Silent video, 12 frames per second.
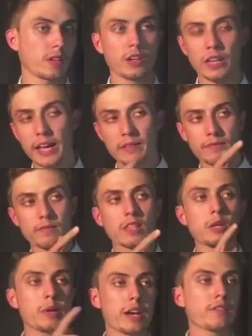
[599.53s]
Okay,
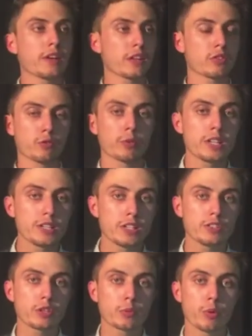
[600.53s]
Here we have a
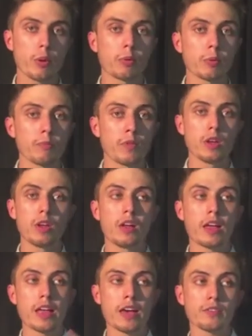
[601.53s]
3-digit problem.
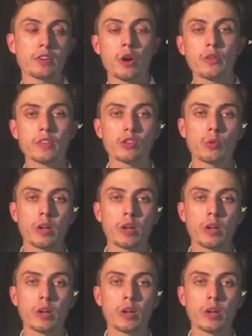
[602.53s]
Have a go at this